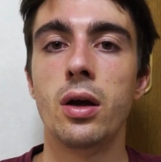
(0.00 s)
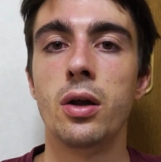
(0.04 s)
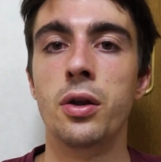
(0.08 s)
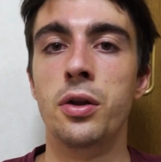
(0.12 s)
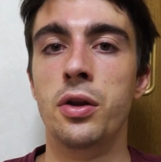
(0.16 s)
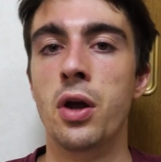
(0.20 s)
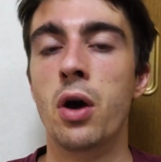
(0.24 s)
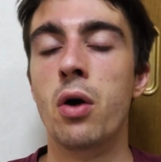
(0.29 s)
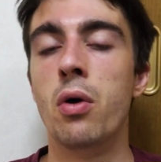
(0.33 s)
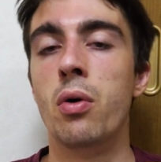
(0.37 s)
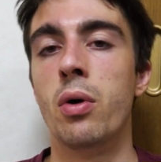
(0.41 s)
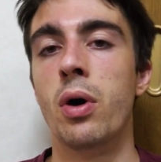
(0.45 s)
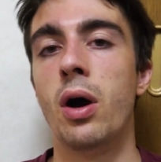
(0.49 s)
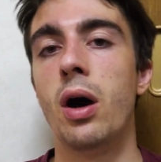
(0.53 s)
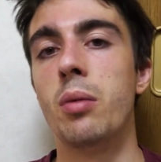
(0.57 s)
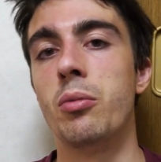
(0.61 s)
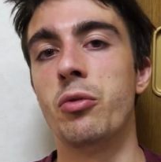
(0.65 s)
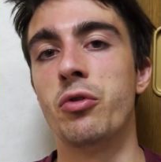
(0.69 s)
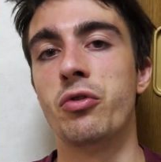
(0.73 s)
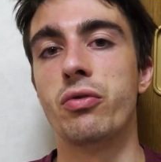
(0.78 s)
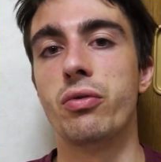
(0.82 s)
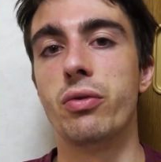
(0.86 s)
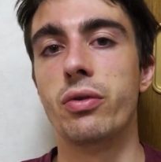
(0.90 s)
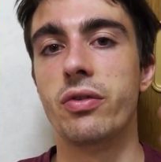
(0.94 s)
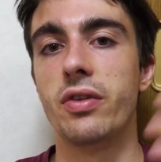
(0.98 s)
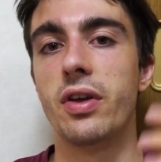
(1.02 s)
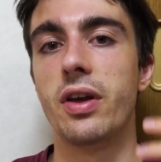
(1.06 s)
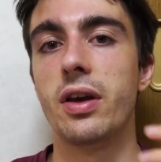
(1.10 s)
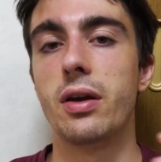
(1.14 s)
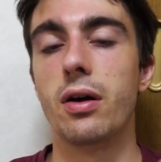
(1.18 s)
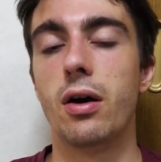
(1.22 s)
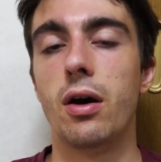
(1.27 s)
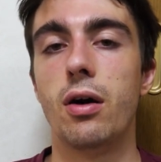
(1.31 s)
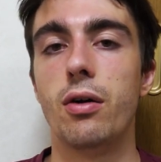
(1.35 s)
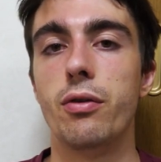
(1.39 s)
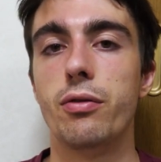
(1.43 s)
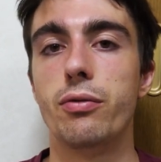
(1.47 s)
know how much to take
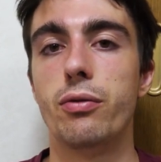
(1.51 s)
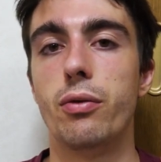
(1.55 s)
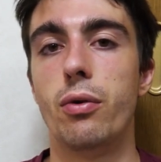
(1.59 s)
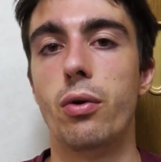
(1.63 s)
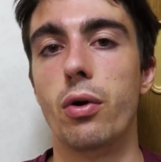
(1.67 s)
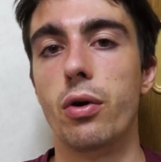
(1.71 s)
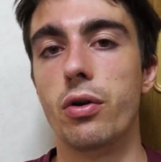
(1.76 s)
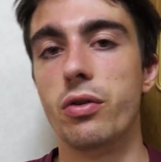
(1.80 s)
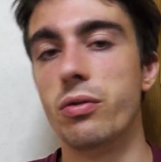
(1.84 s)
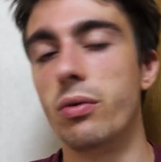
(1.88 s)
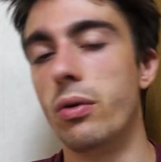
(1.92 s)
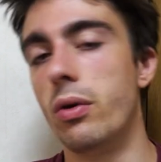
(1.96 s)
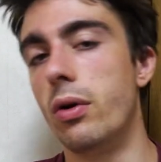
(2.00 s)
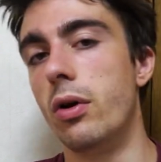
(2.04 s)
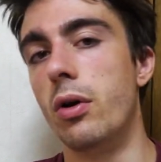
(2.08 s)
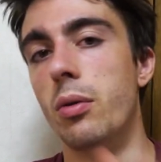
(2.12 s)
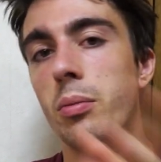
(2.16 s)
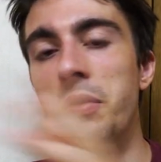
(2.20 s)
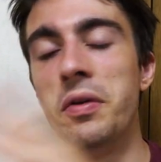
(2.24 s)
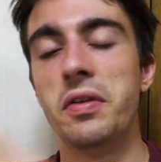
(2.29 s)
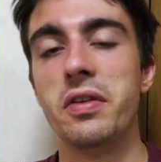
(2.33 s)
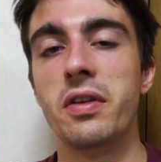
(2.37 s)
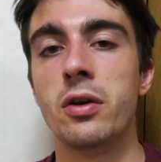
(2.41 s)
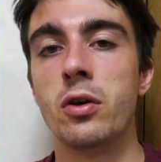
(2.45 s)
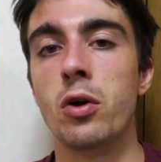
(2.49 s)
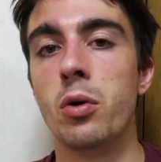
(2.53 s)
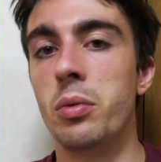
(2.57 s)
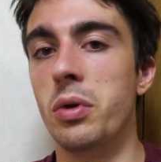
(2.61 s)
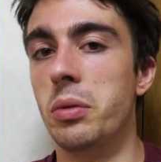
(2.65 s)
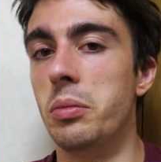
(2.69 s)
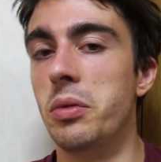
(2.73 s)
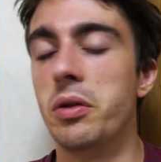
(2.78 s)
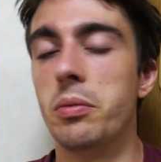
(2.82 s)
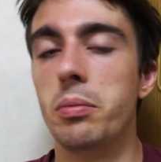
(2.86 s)
off for a missing OB.